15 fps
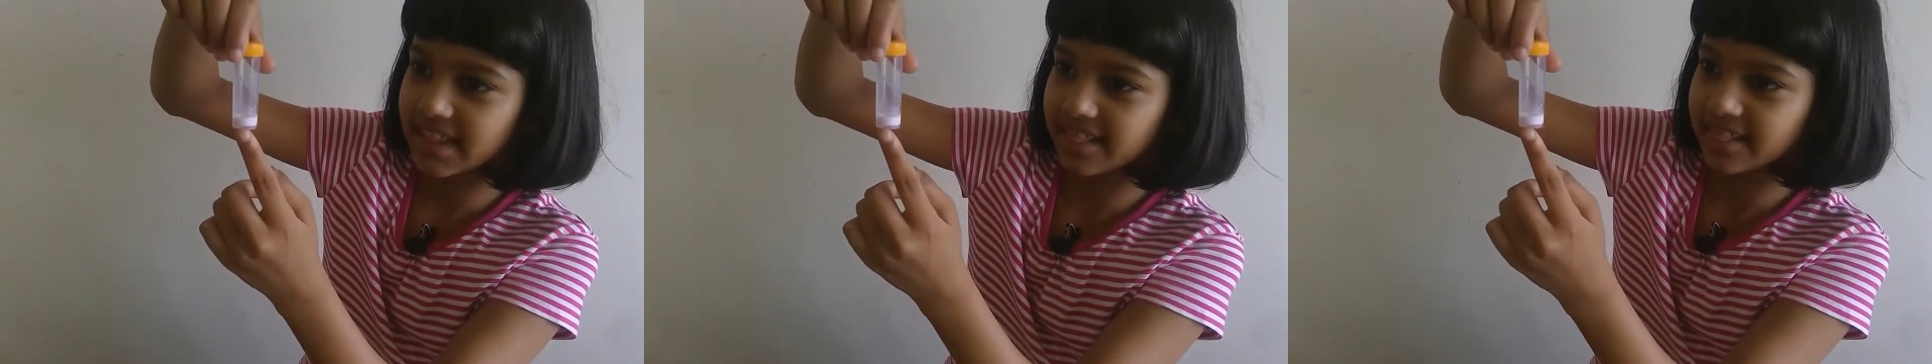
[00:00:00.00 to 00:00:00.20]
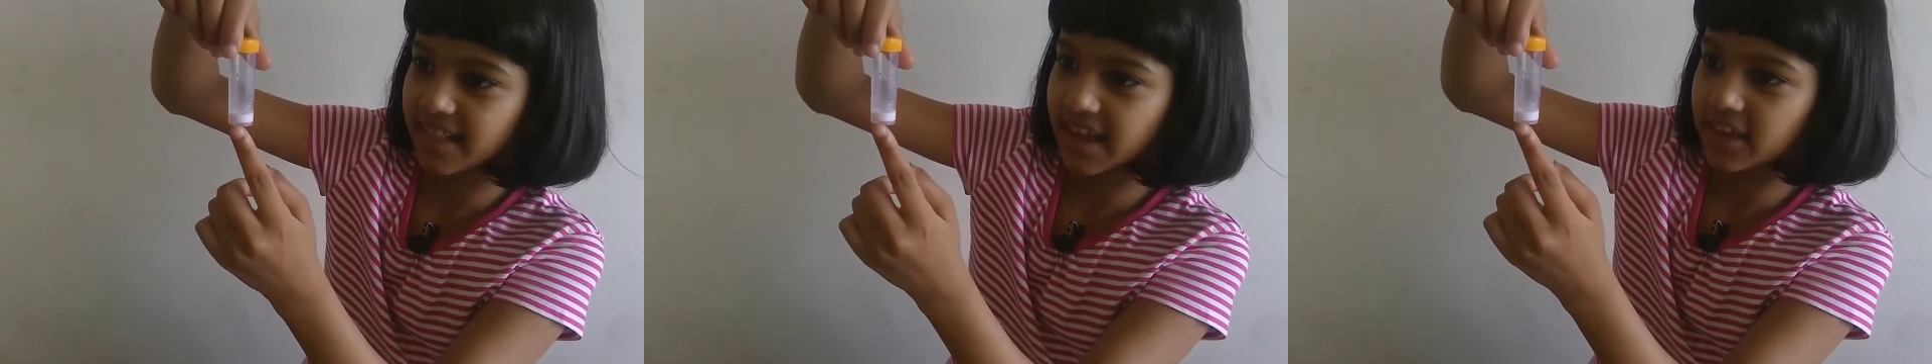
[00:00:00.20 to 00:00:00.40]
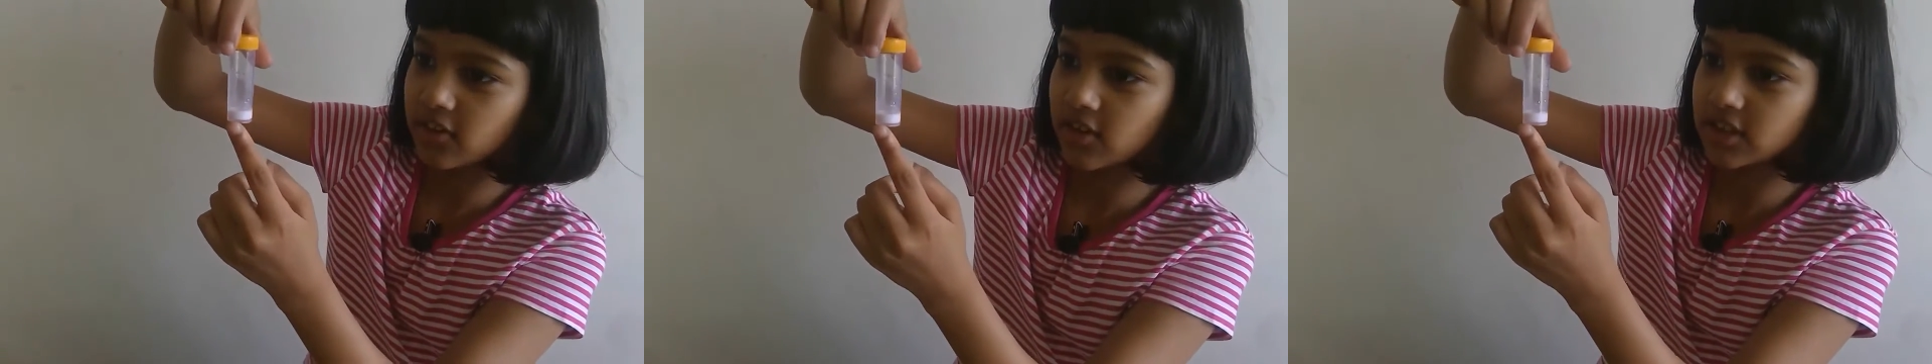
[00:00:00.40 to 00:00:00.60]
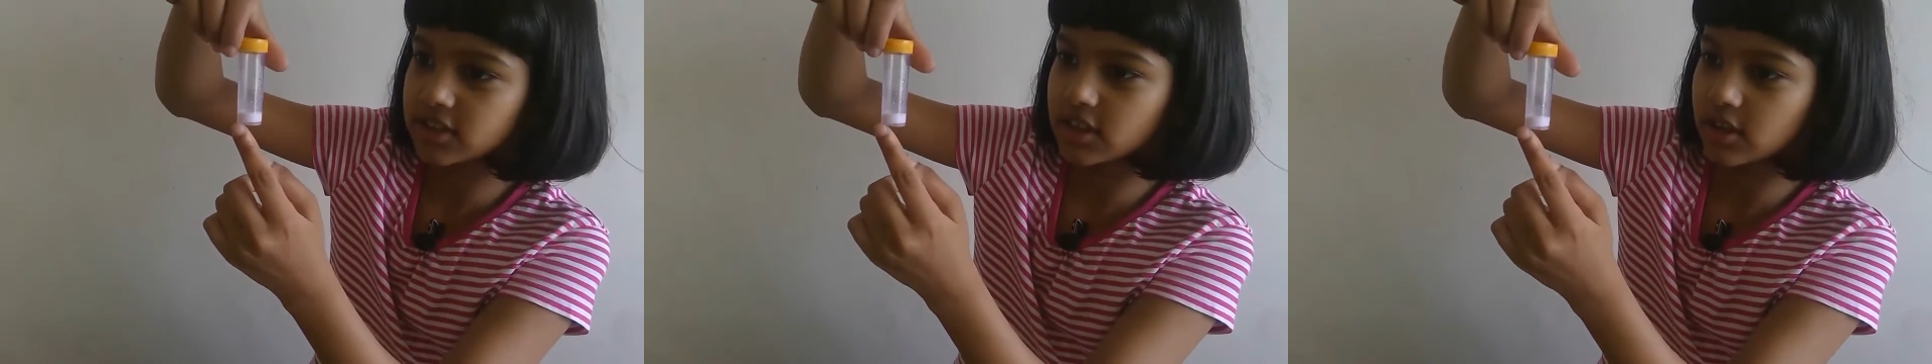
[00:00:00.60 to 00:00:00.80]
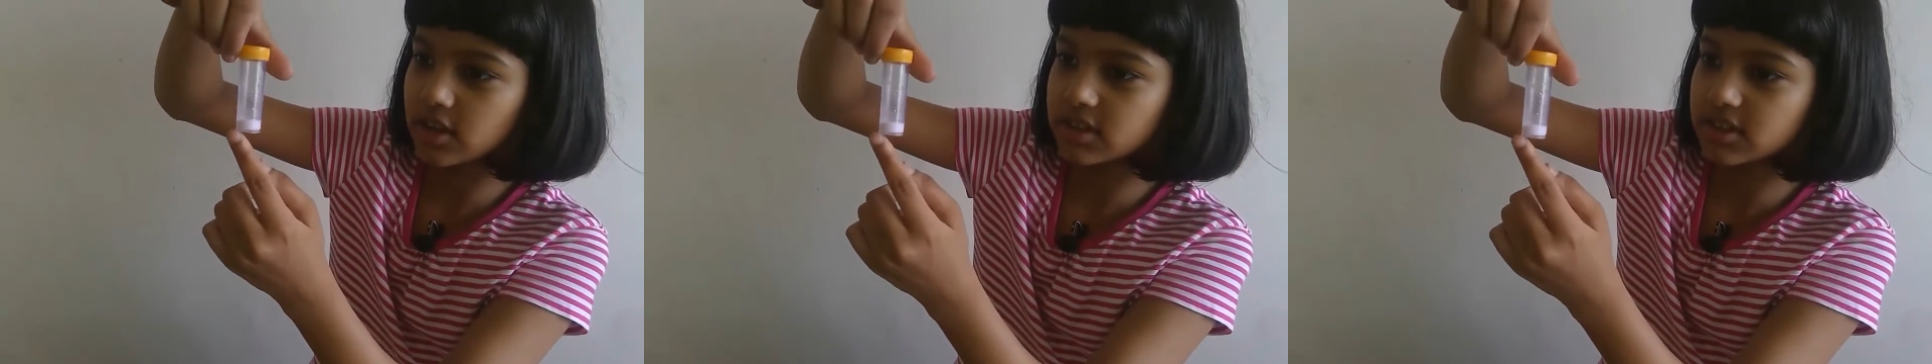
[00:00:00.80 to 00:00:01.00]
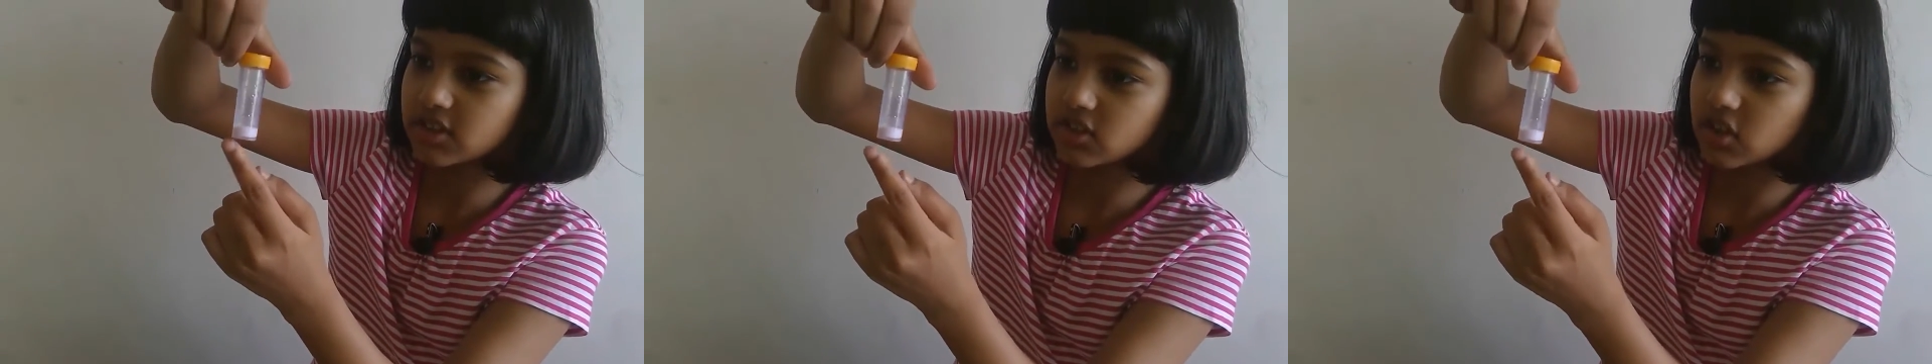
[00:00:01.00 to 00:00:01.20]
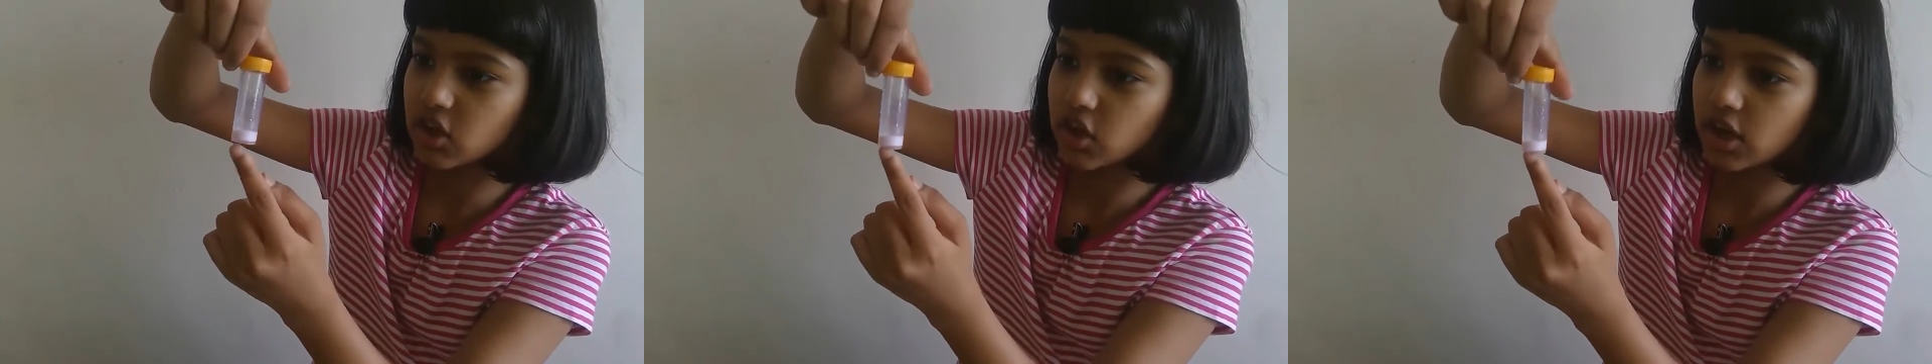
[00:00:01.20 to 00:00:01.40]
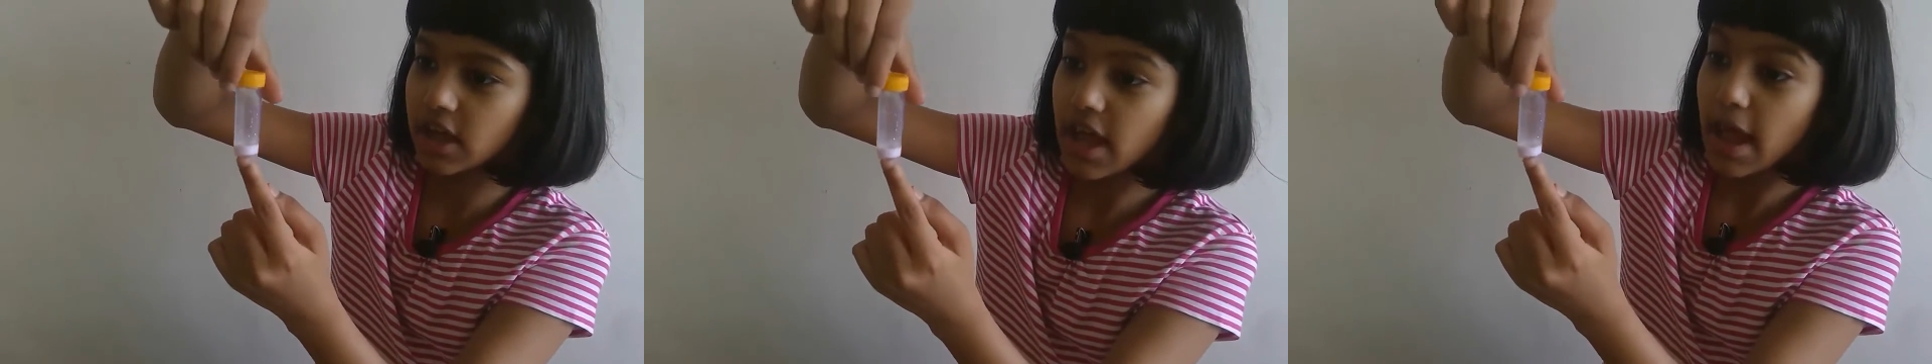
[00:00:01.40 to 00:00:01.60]
Later it's going to
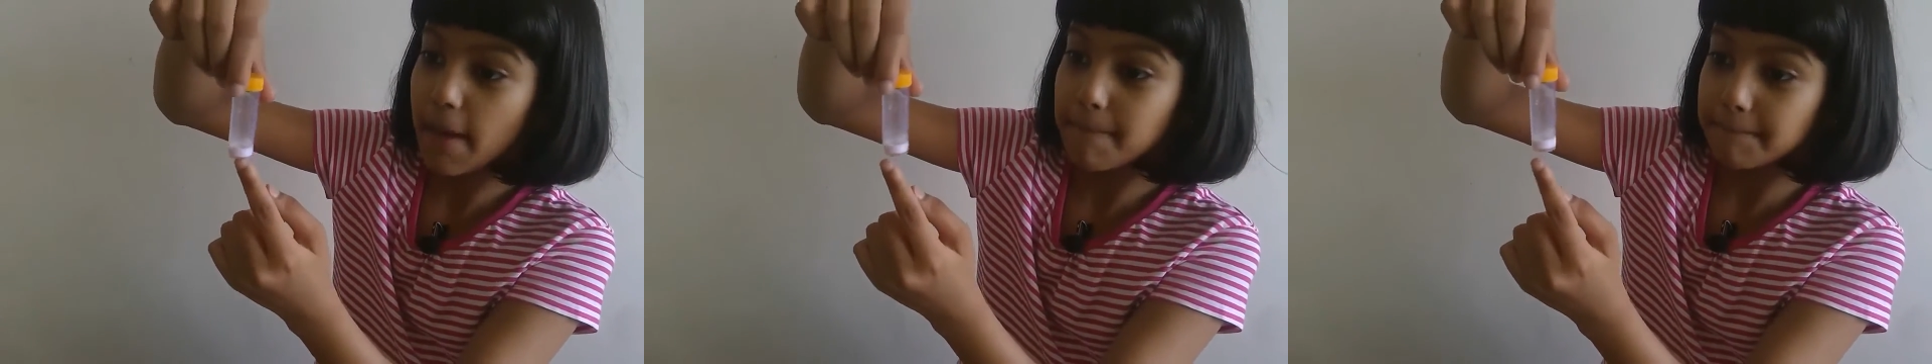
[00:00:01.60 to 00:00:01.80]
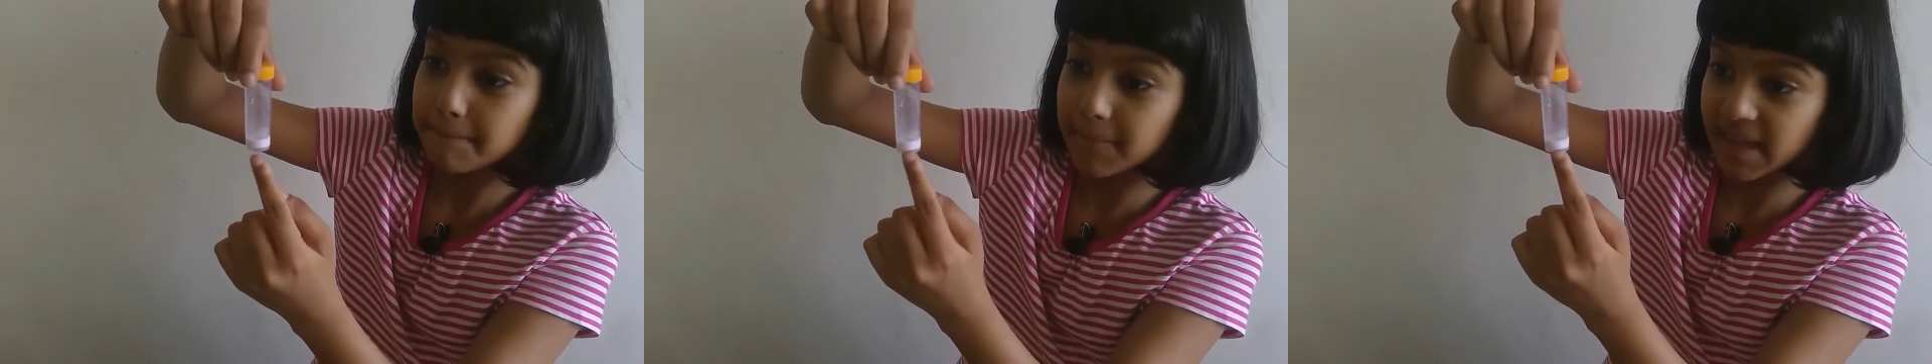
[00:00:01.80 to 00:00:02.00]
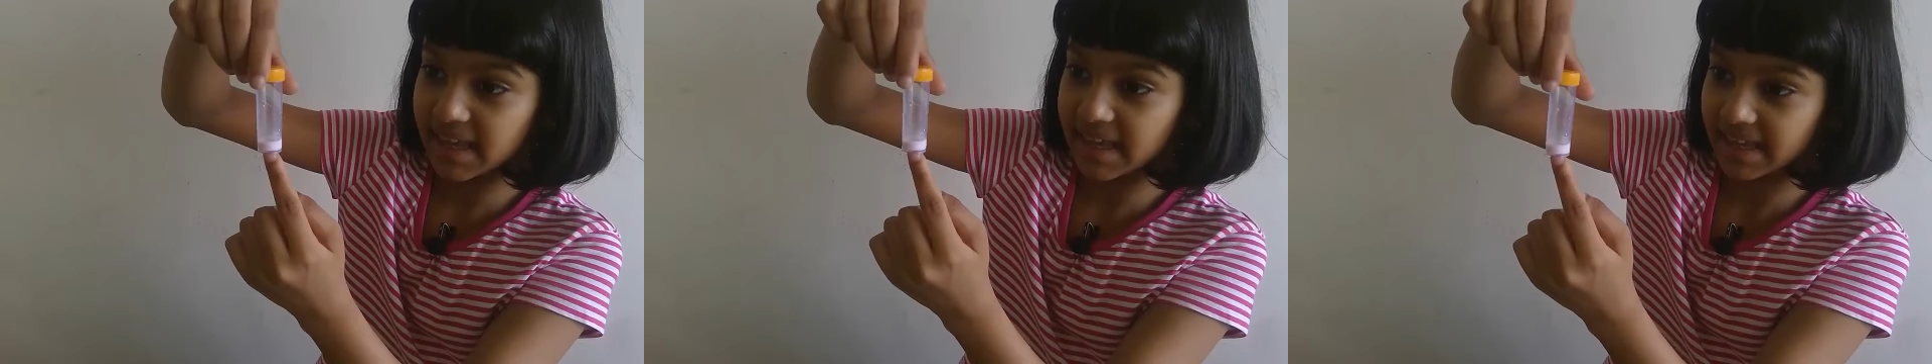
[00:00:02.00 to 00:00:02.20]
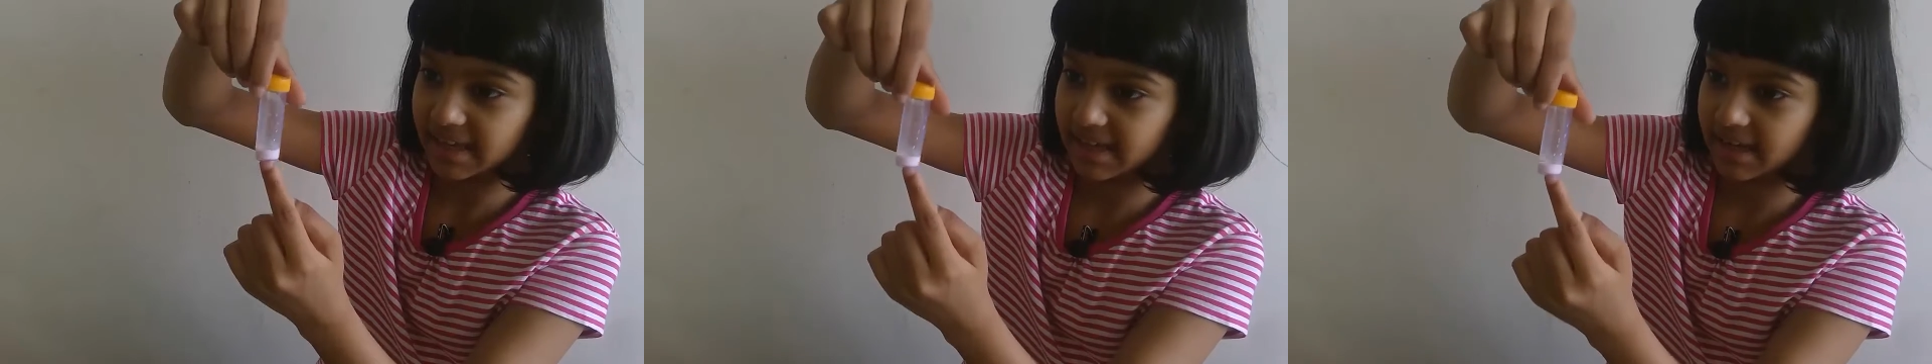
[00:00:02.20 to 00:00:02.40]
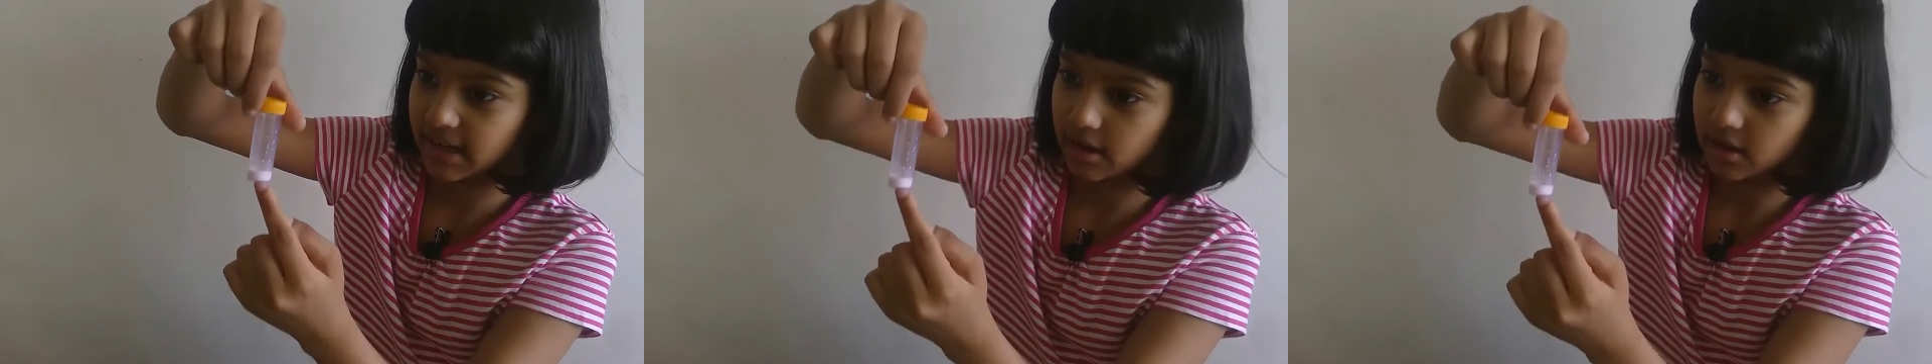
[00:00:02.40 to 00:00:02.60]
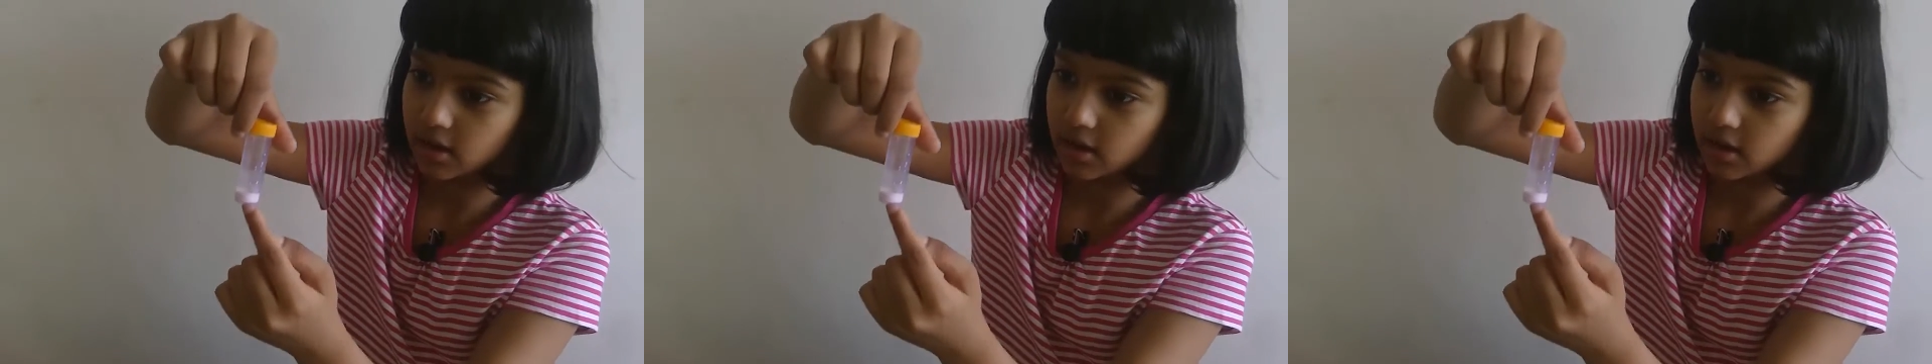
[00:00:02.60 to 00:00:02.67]
turn pink.